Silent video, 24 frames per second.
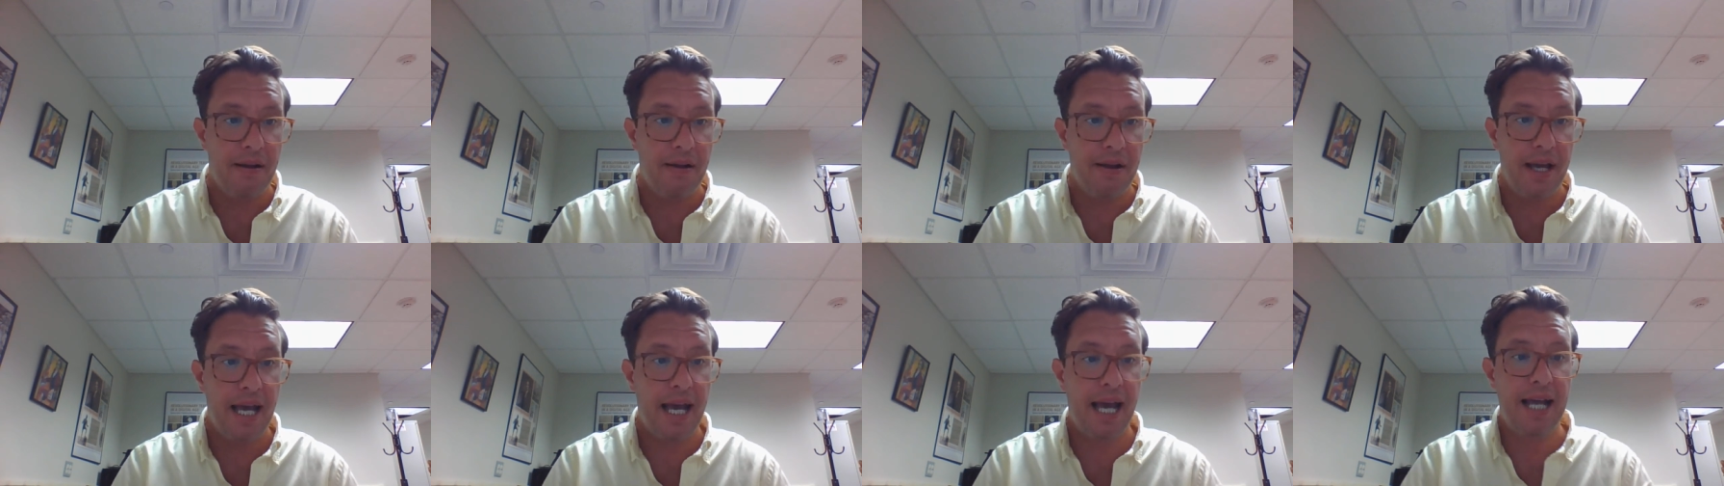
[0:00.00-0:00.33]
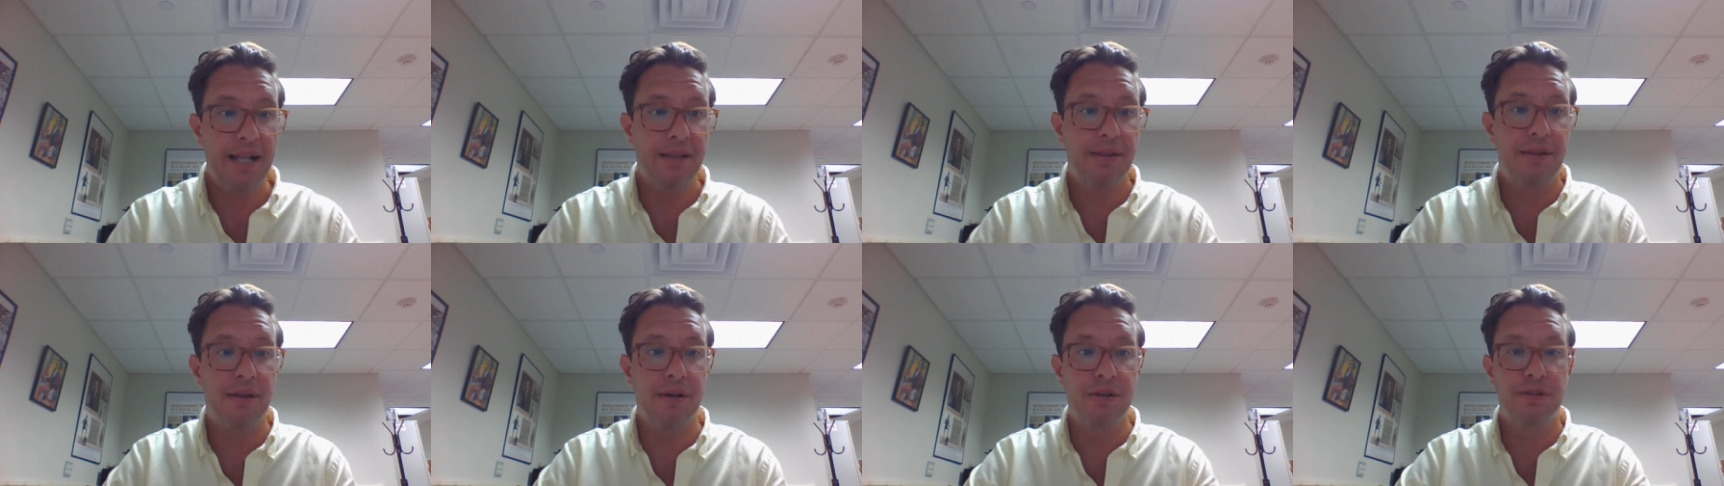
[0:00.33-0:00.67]

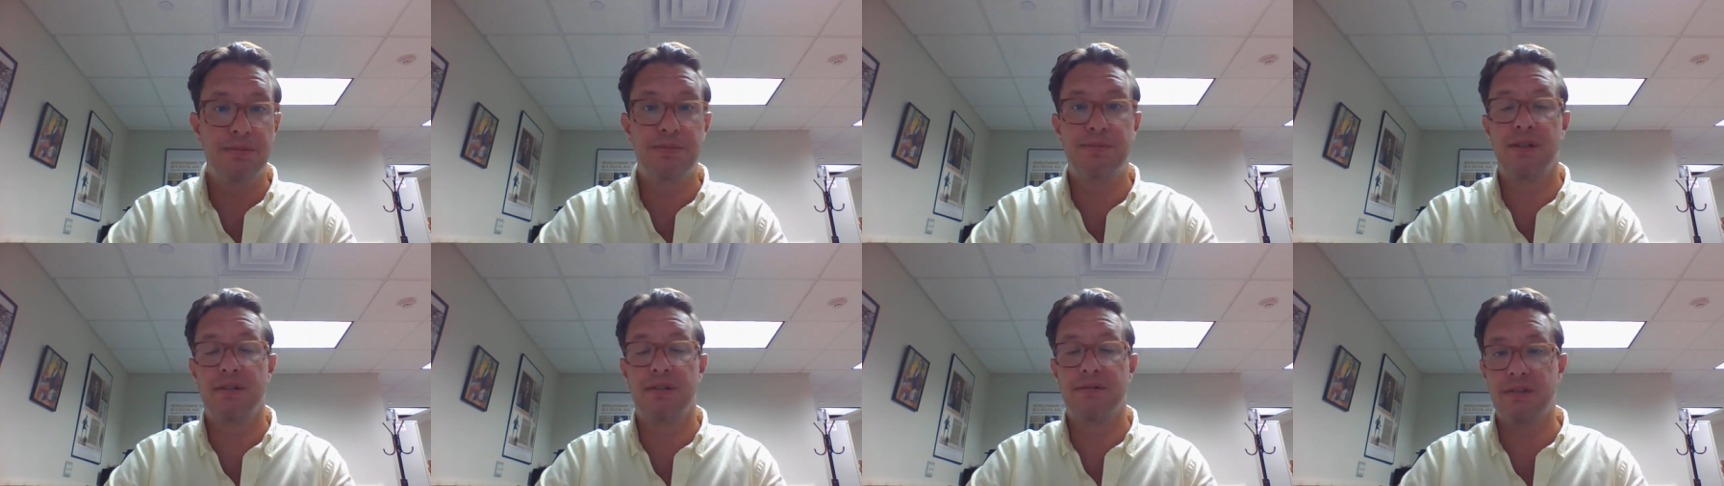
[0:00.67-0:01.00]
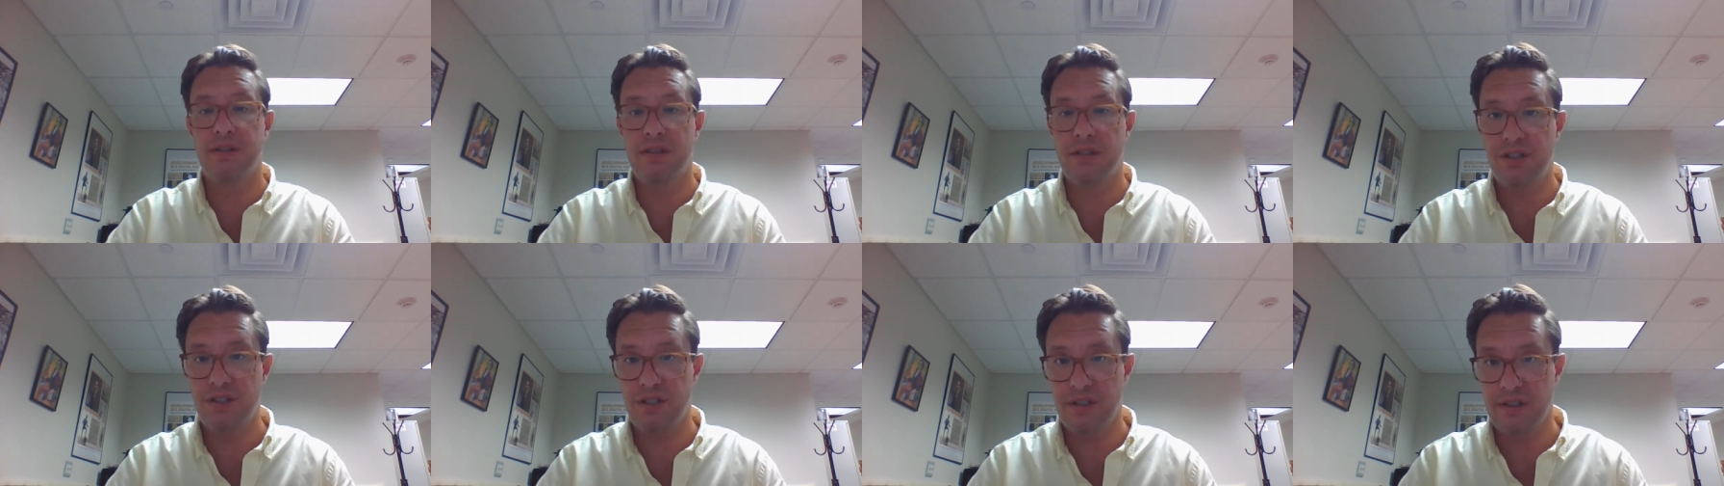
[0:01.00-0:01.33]
had those
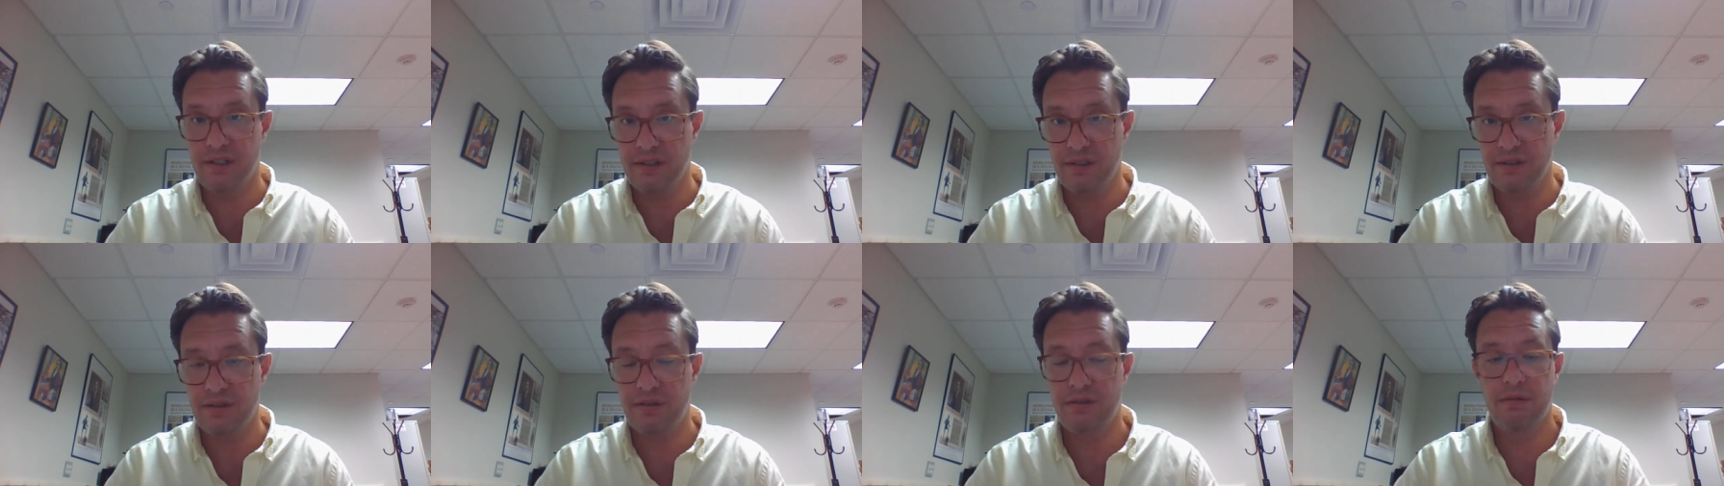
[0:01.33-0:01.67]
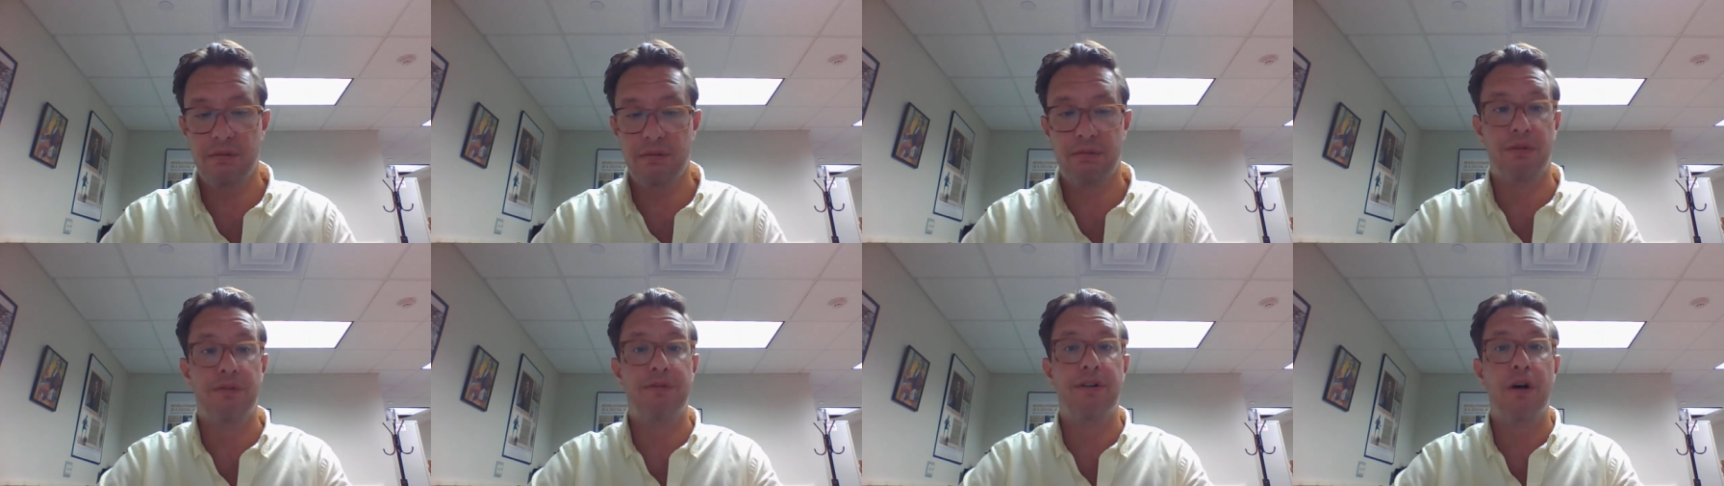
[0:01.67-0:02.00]
privileges
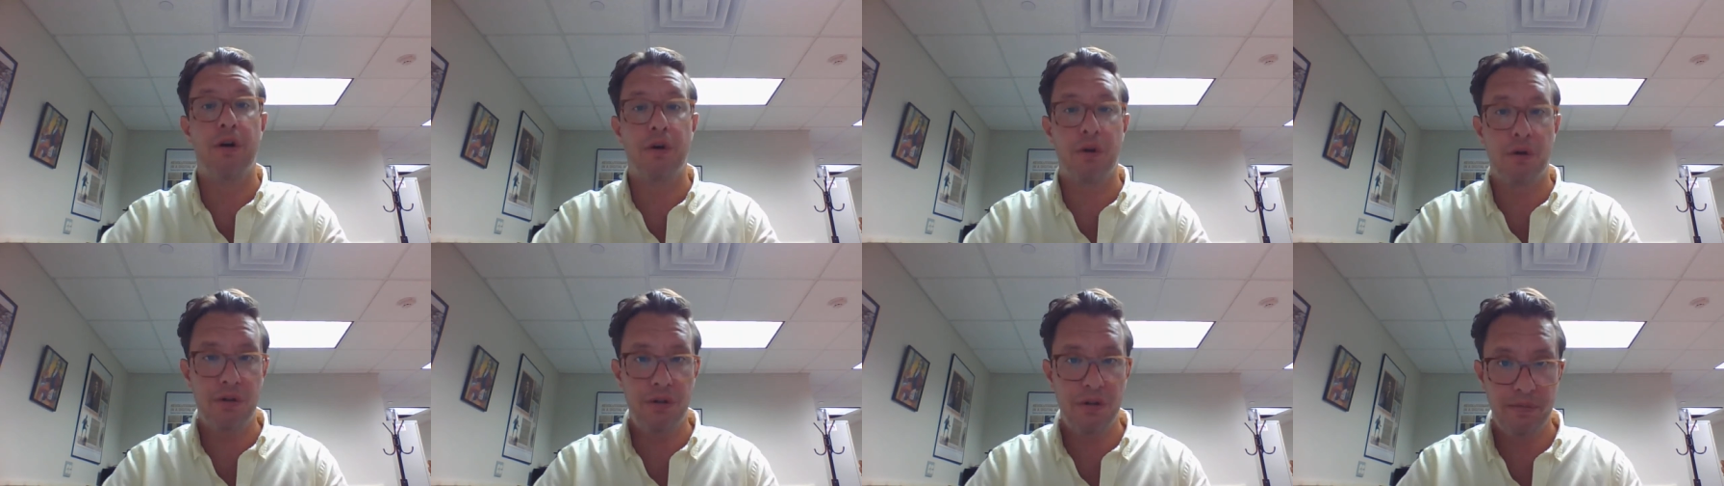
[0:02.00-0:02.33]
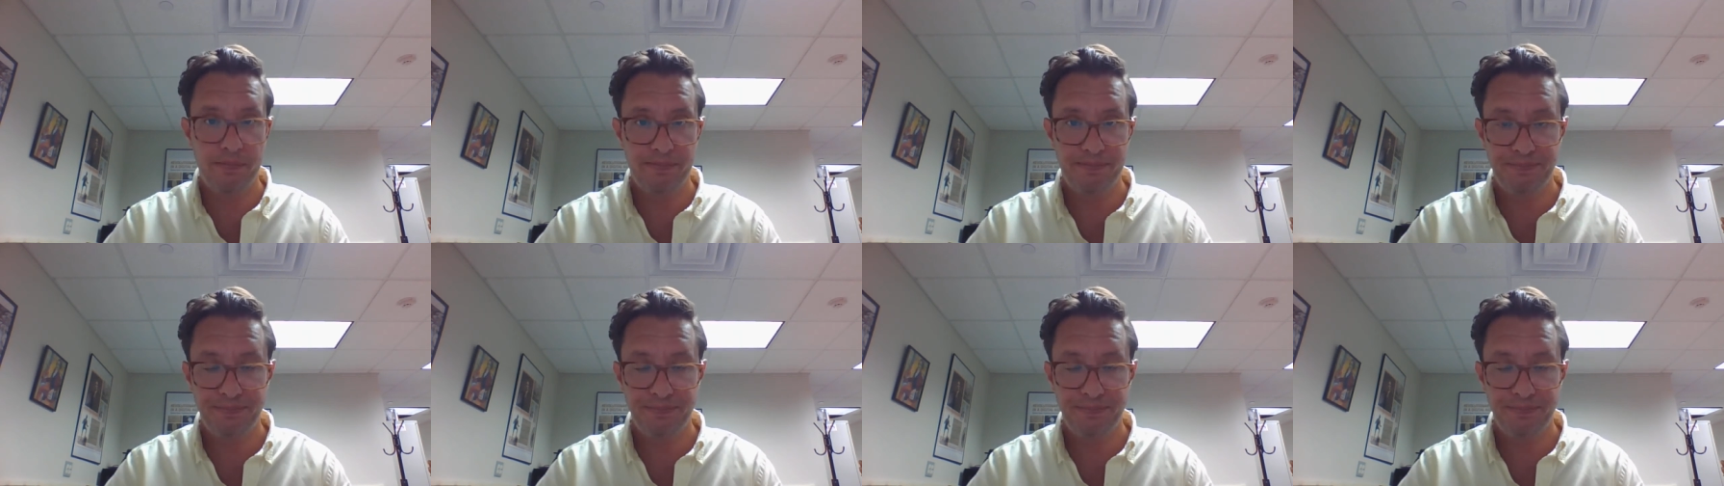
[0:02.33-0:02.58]
revoked.